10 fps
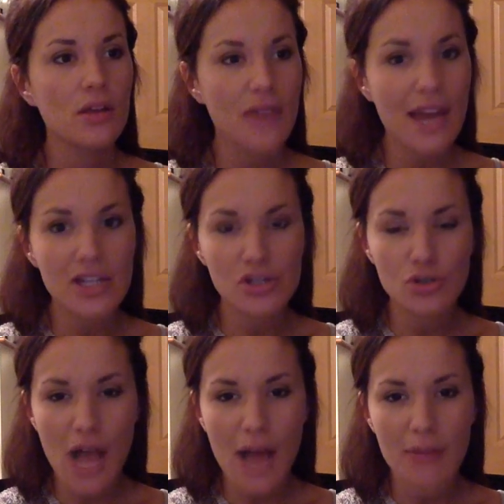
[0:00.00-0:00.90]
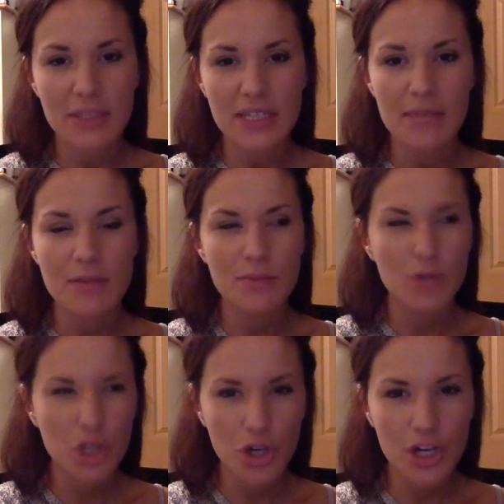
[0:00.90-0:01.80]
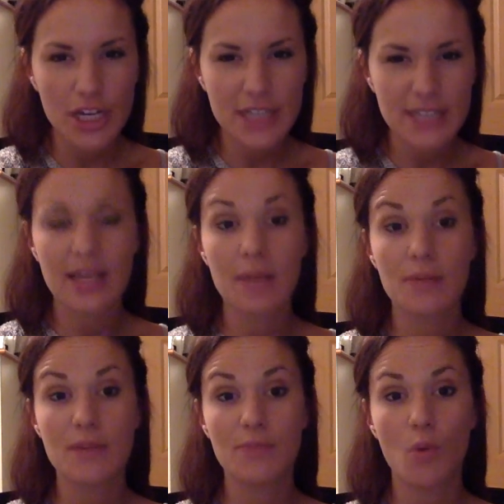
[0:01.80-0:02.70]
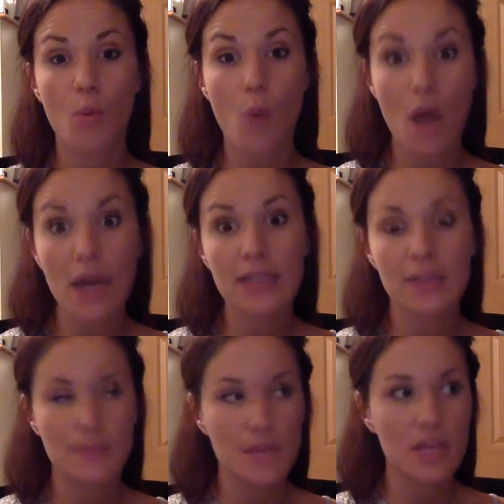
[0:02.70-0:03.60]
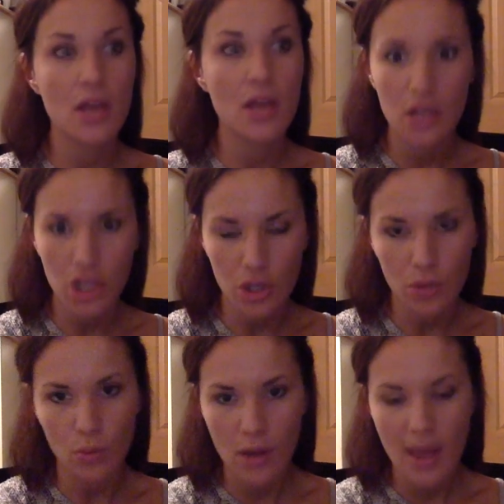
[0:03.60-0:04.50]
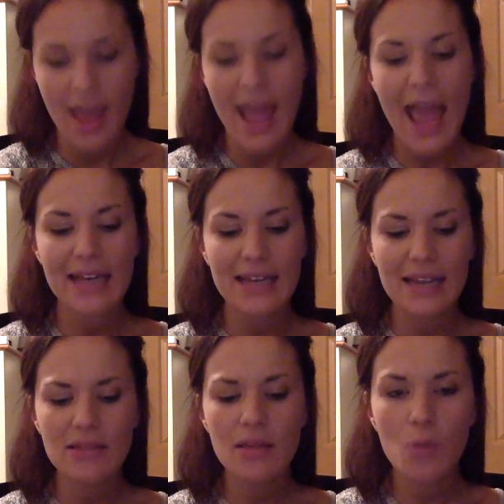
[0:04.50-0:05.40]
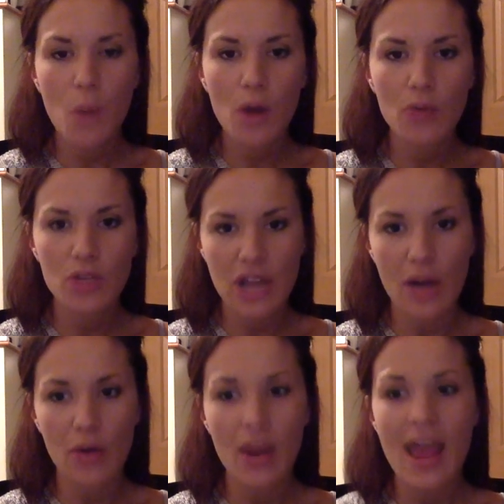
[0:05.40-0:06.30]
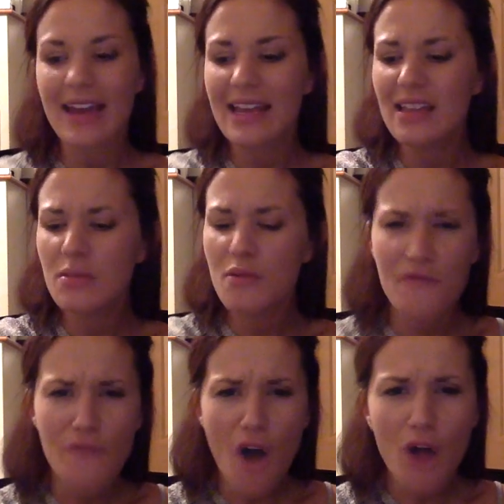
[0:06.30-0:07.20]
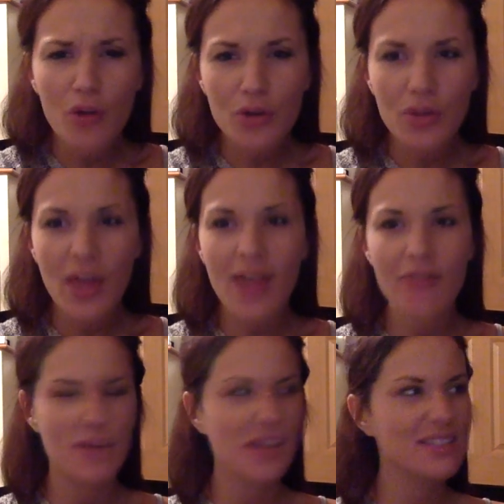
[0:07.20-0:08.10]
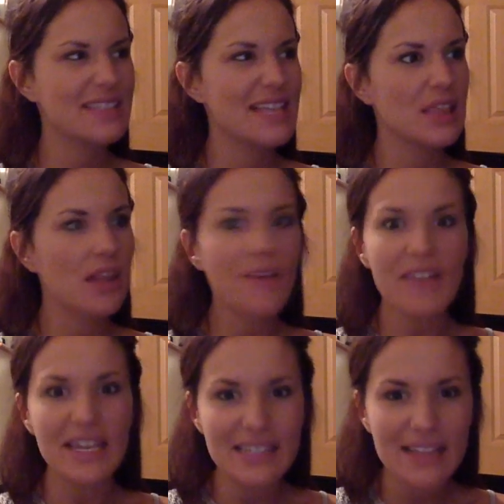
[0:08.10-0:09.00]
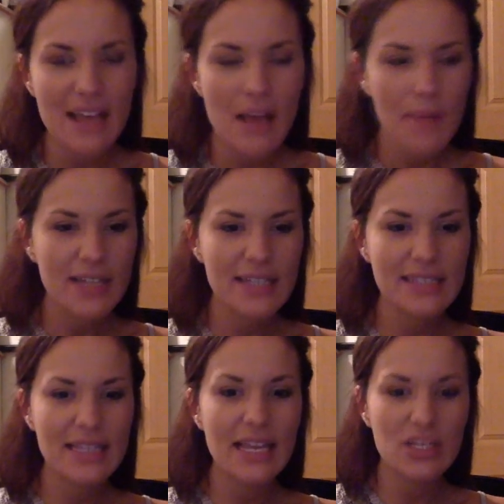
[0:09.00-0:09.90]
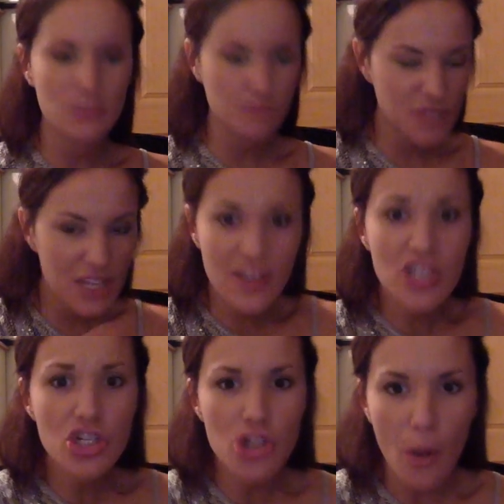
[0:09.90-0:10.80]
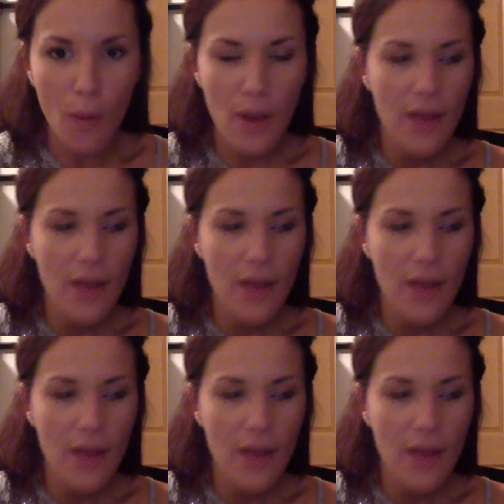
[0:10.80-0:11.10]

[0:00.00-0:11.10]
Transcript: that is your job, is to get people curious, to get people wanting to be you, and to get them to want to reach out, and to get them to follow your life because they love it, because it's like a TV show.